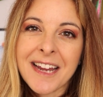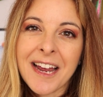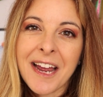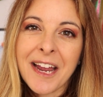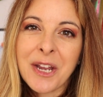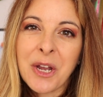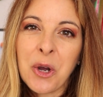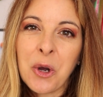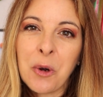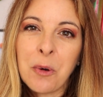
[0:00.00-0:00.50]

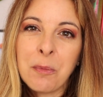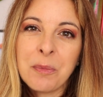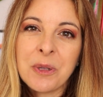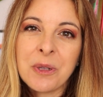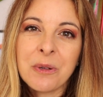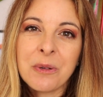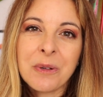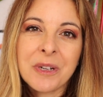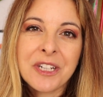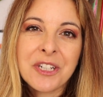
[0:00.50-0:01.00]
I hope
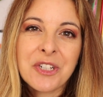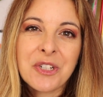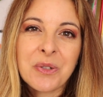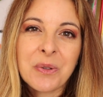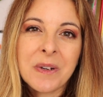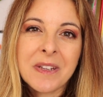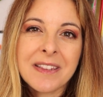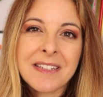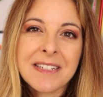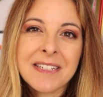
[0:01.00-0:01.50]
you
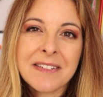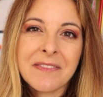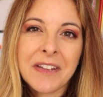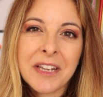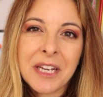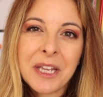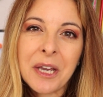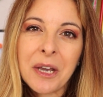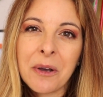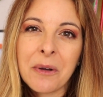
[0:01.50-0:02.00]
enjoyed this
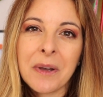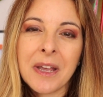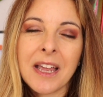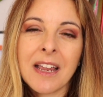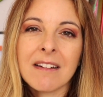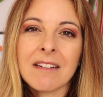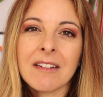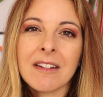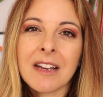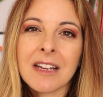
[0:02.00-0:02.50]
video
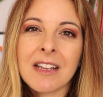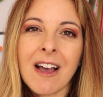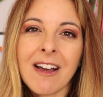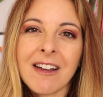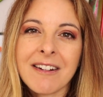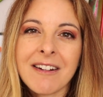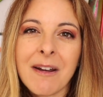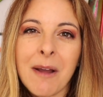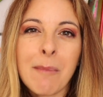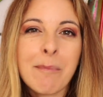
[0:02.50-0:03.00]
and
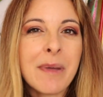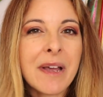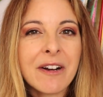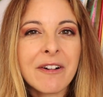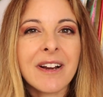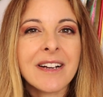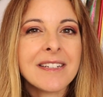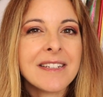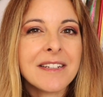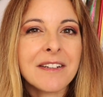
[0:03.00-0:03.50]
gotten a better
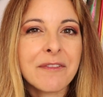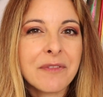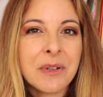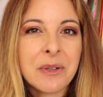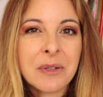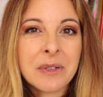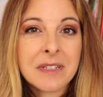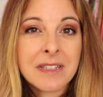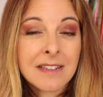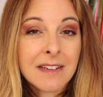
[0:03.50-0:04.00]
idea for
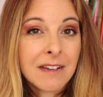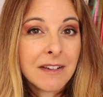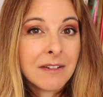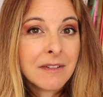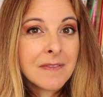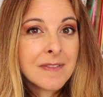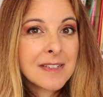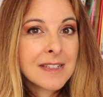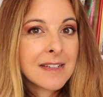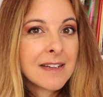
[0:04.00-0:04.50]

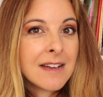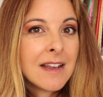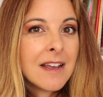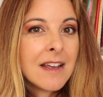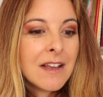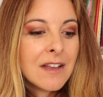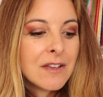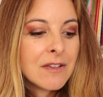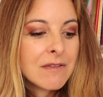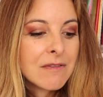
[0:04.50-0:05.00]
yourselves.
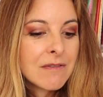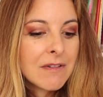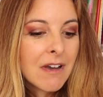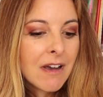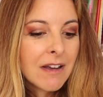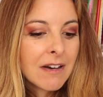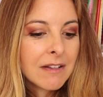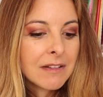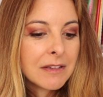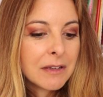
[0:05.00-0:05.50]
You
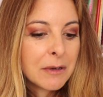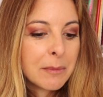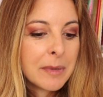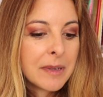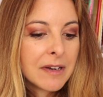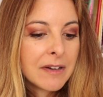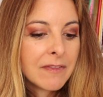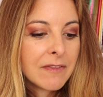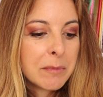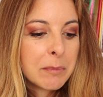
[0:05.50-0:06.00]
got a little
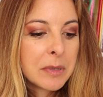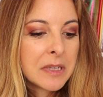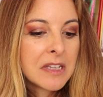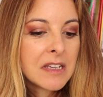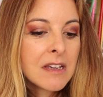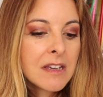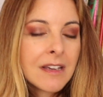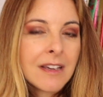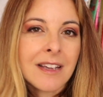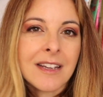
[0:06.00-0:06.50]
bit of a
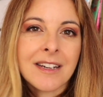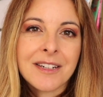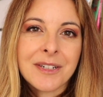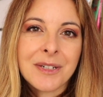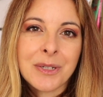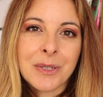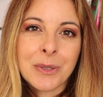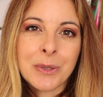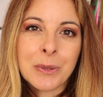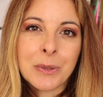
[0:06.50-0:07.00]
peek
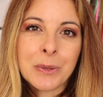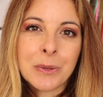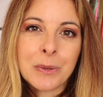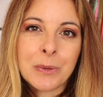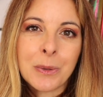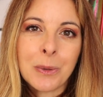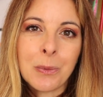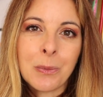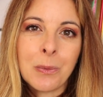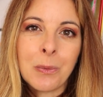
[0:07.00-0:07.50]

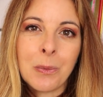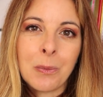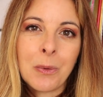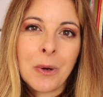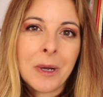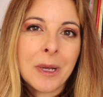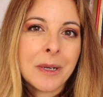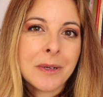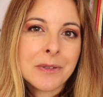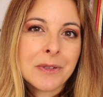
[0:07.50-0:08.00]
into
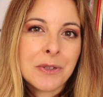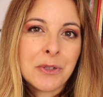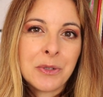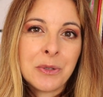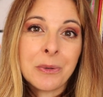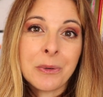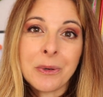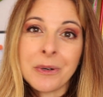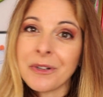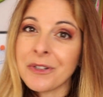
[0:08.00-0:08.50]
what
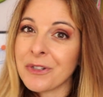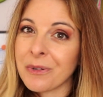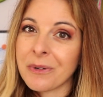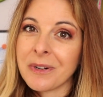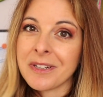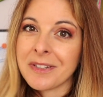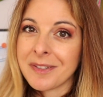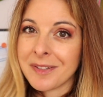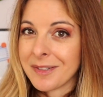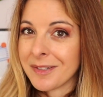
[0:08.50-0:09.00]
your
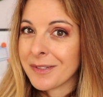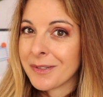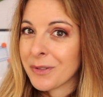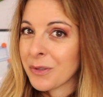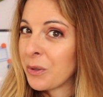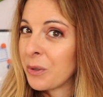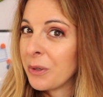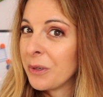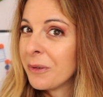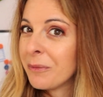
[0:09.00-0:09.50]
choices
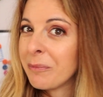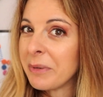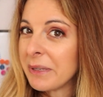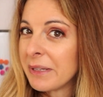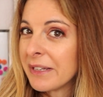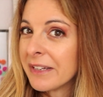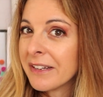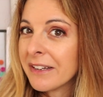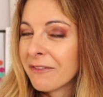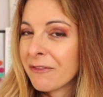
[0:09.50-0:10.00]
could
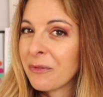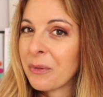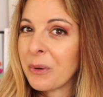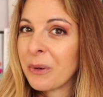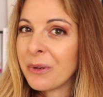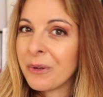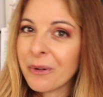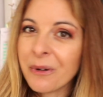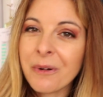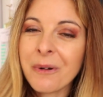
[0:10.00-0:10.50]
be
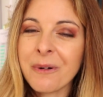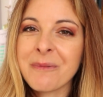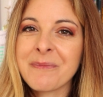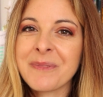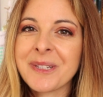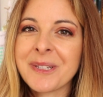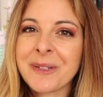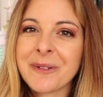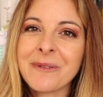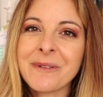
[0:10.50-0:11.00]
for your
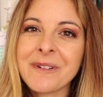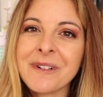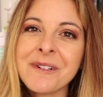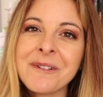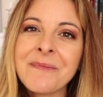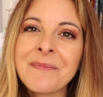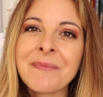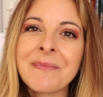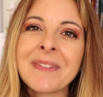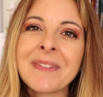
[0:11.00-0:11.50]
homeschool.